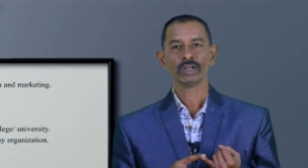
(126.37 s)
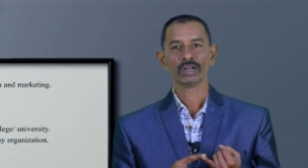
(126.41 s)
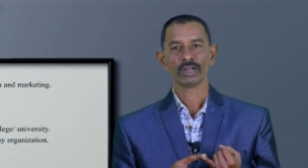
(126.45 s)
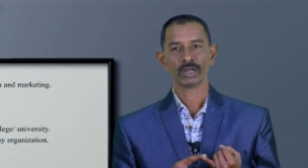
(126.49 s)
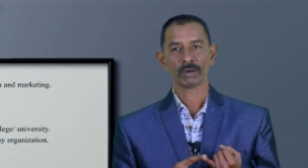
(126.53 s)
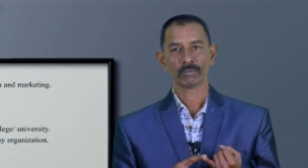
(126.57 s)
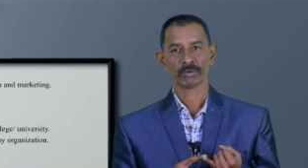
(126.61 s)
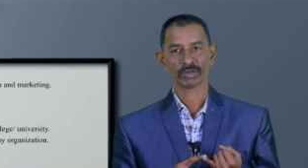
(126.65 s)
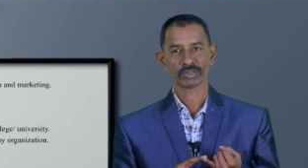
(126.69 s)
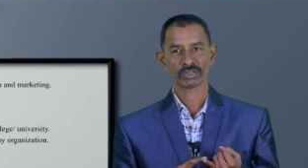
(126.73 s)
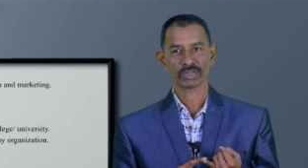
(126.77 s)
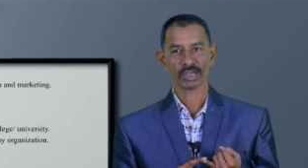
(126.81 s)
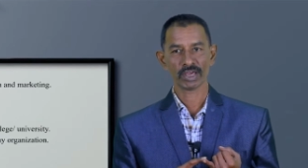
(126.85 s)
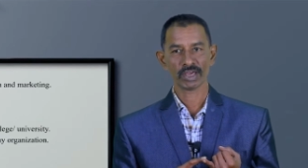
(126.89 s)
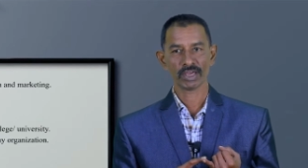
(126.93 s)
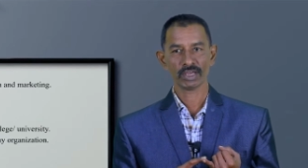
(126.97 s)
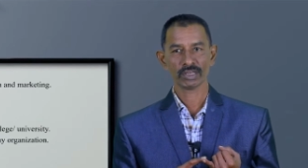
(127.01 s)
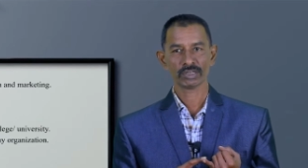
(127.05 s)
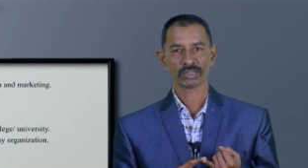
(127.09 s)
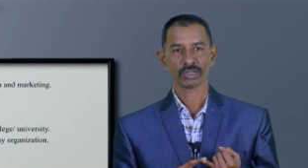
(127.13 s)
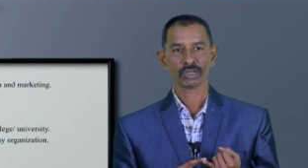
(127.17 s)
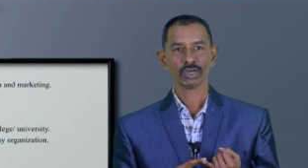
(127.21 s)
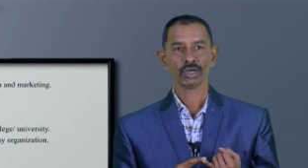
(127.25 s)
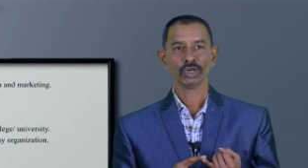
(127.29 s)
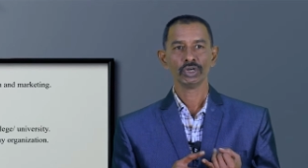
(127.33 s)
Number
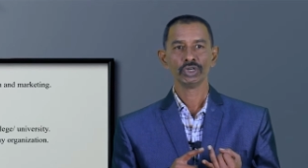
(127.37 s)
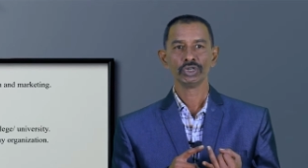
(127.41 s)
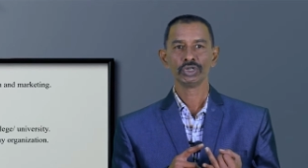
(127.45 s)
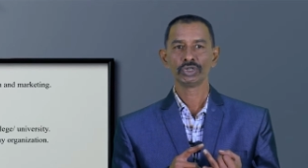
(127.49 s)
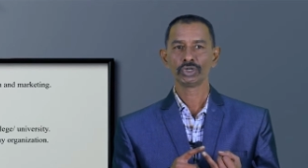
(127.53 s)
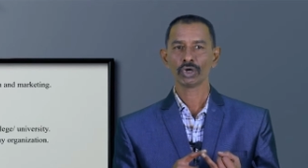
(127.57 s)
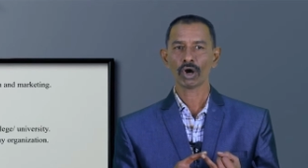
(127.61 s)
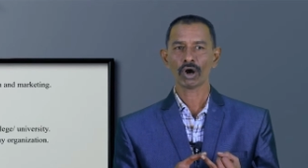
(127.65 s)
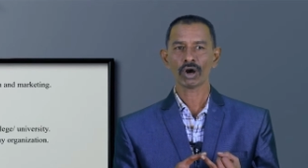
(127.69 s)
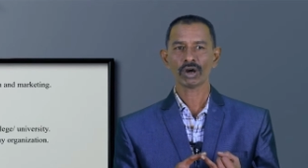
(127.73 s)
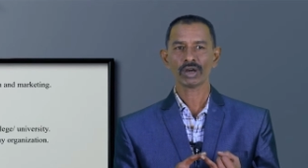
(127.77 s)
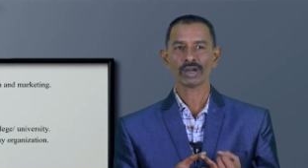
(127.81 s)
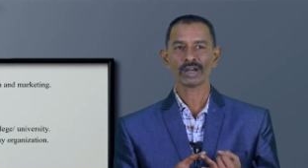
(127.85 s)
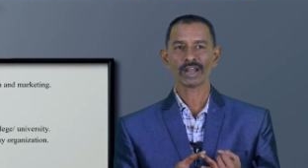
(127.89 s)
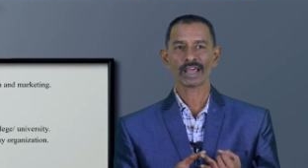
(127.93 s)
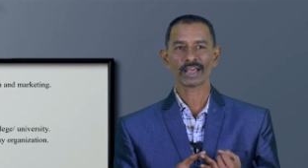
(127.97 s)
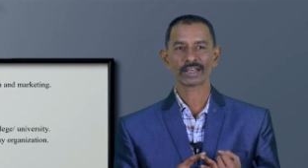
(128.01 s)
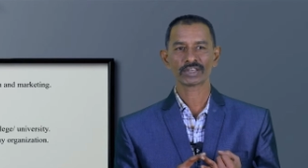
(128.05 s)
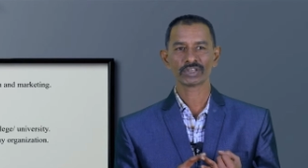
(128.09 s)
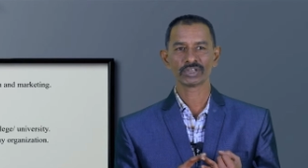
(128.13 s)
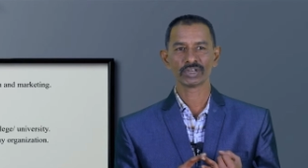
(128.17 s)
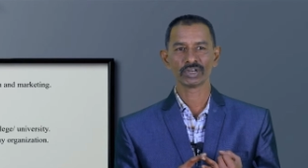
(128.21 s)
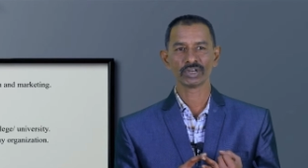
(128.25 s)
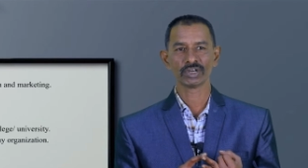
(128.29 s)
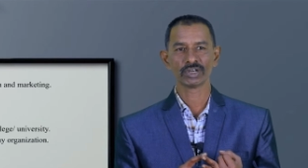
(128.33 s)
six, short
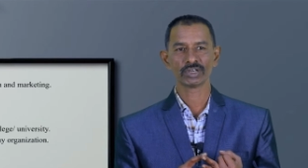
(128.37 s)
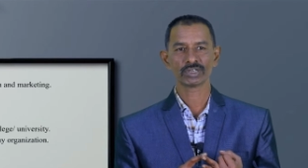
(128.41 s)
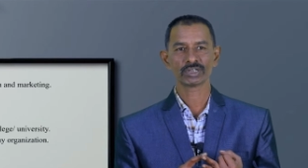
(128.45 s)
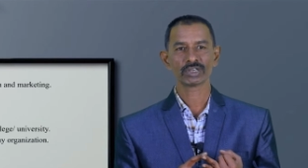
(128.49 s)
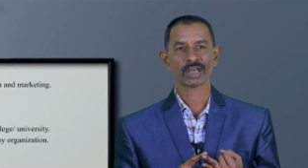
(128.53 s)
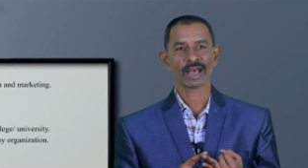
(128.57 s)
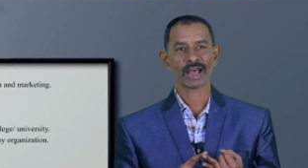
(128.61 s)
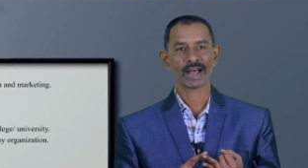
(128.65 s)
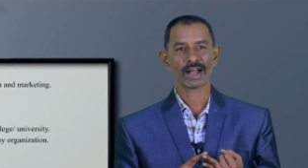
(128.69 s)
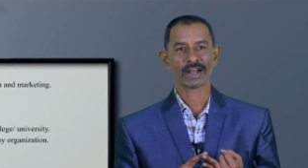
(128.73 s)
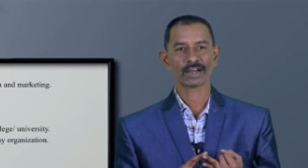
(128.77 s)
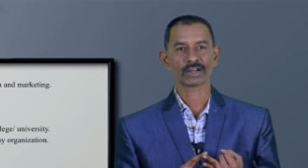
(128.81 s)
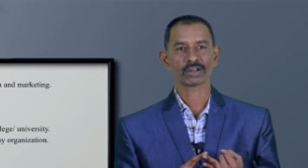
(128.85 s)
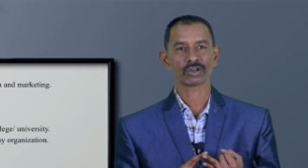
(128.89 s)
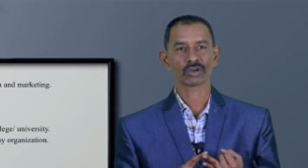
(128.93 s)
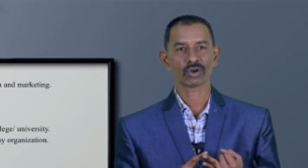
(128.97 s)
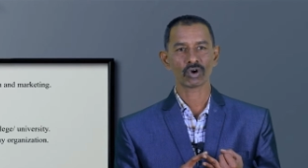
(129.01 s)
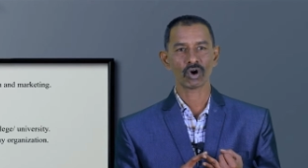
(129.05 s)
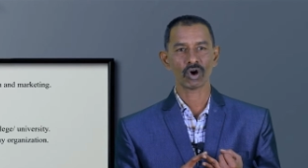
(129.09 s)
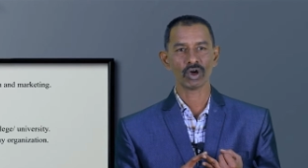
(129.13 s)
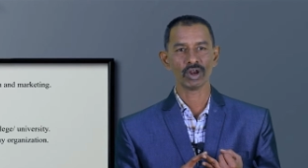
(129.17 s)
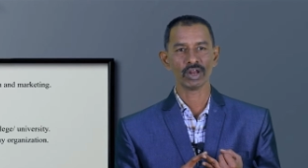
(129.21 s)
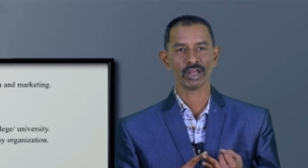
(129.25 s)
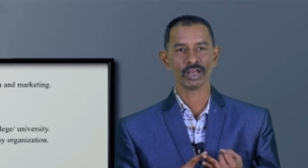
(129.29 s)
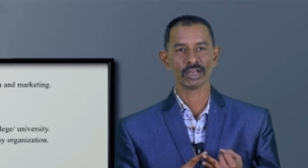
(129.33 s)
lectures at
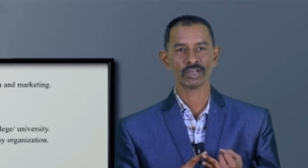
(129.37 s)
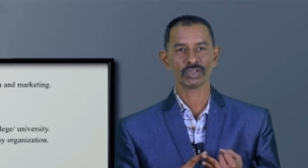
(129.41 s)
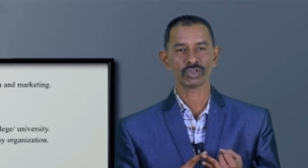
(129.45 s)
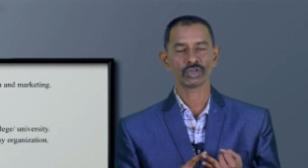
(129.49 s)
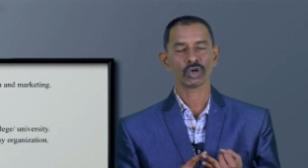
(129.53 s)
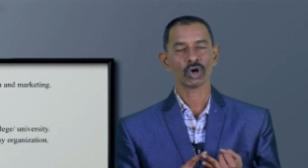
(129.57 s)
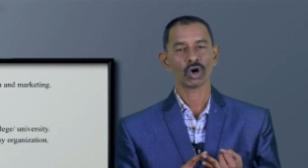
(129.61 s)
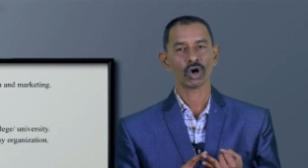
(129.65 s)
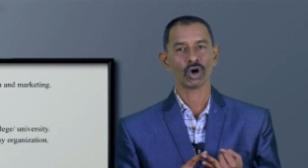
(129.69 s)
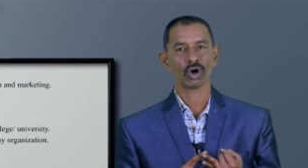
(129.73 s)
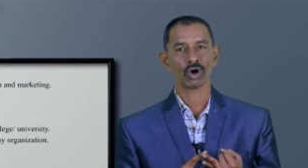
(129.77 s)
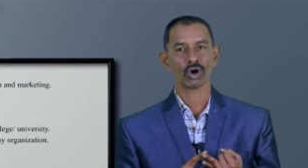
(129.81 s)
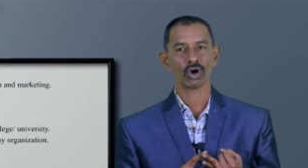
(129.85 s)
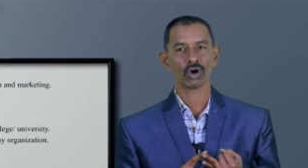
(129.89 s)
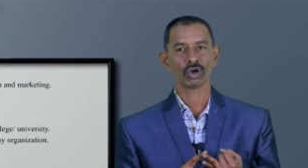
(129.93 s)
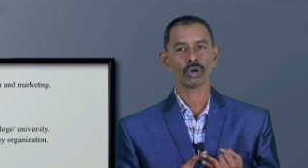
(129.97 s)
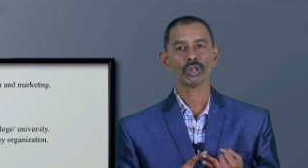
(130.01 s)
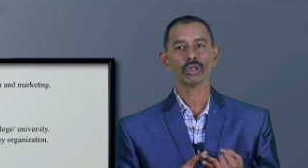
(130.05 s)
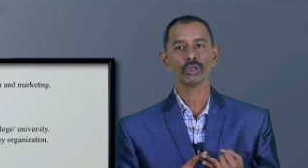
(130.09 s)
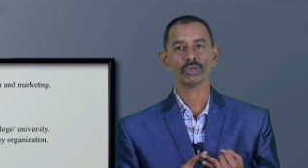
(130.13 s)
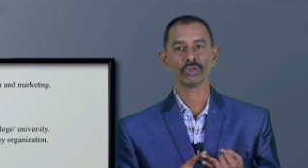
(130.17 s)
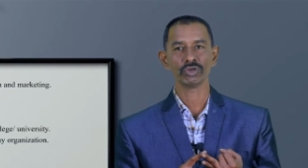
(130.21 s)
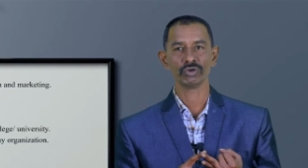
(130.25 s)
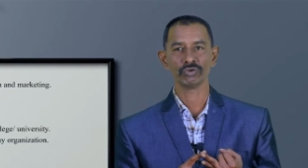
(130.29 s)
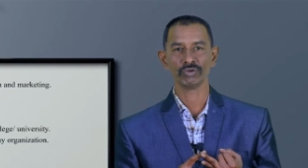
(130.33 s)
college or
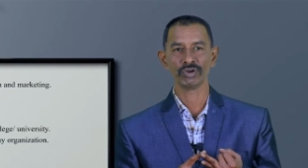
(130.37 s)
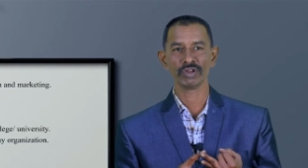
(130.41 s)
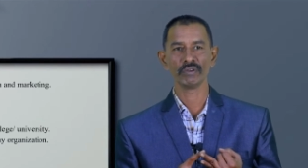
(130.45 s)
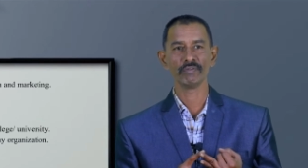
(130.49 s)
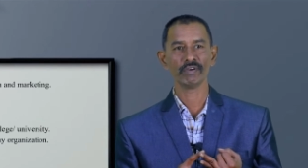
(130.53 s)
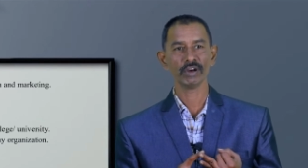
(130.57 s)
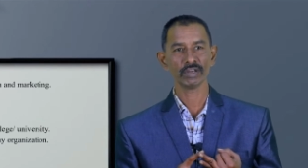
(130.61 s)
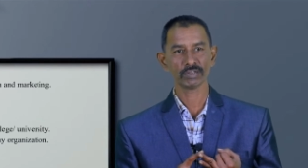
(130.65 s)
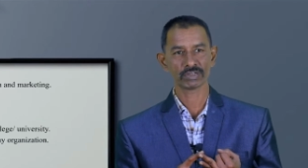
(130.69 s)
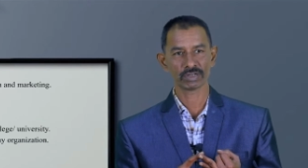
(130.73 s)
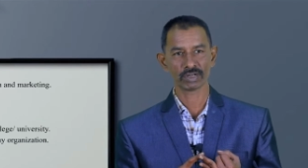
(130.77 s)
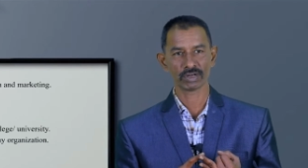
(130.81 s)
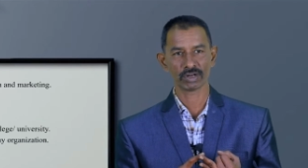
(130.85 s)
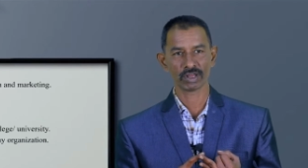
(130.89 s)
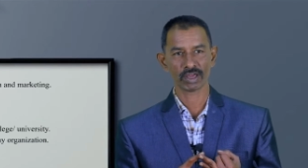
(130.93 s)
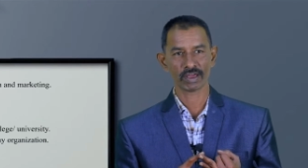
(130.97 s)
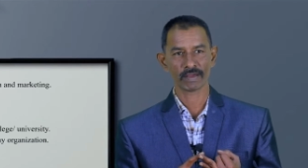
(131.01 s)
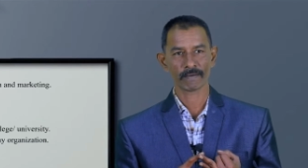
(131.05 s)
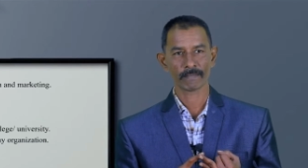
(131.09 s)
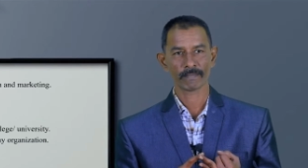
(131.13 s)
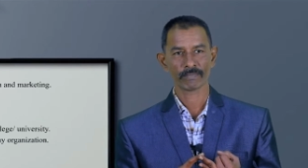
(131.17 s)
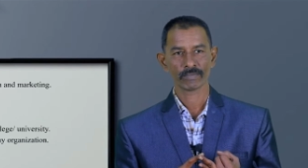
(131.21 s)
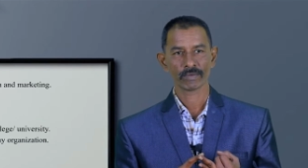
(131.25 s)
university.